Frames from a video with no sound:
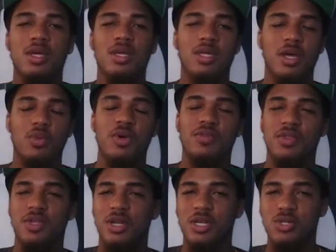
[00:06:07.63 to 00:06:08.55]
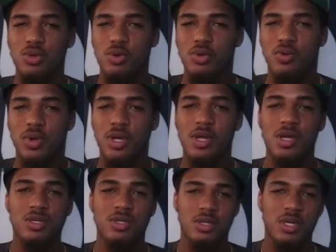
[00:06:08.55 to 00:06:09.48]
Can't wait for the next Tuner Crate.
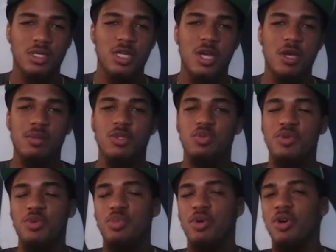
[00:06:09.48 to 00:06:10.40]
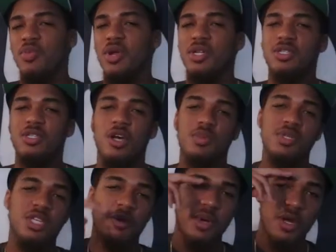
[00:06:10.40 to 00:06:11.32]
Until next time, this has been your boy Randy
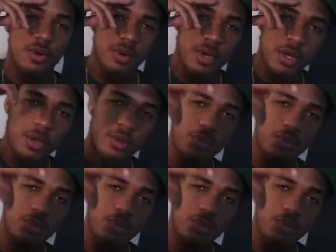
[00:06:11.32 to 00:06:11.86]
Thomas, and I'm out.